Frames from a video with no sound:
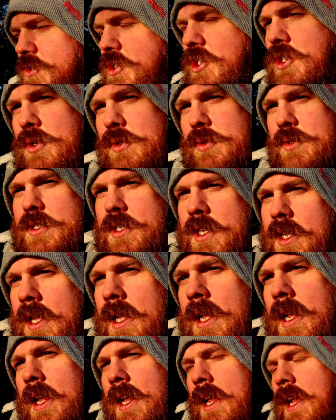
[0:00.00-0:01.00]
news,
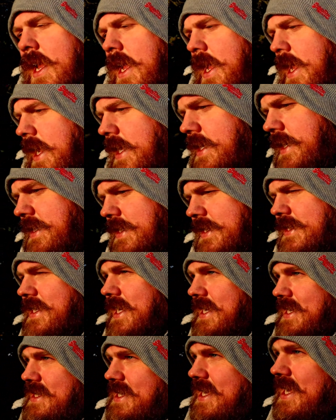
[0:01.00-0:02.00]
and it
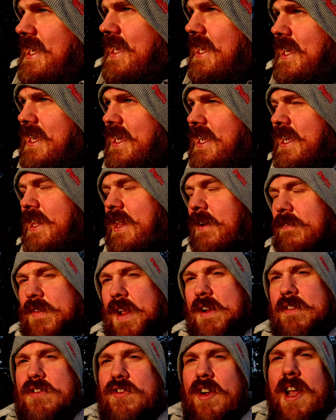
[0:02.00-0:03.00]
said that
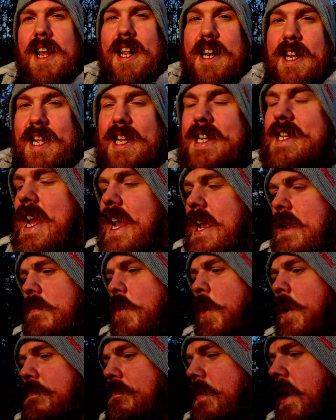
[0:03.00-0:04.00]
very rarely a day
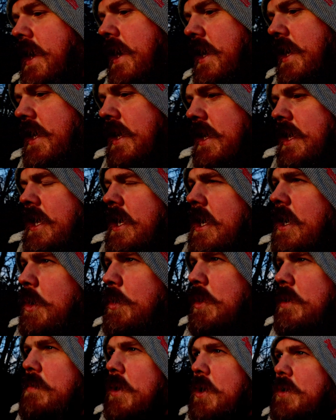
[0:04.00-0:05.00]
went by
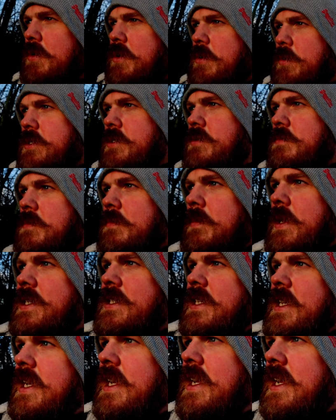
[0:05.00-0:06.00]
when Mona was
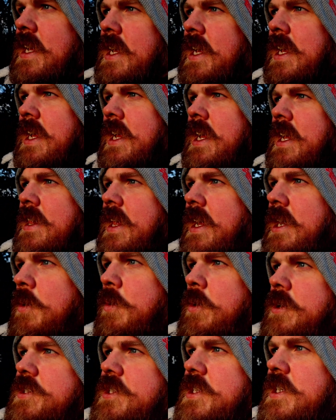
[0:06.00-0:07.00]
missing that it
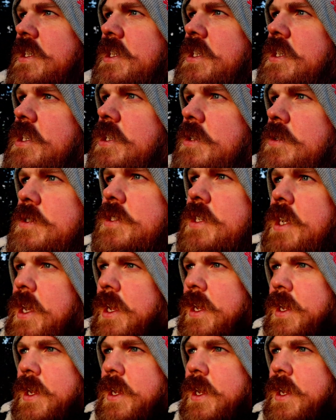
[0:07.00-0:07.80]
wasn't in the news.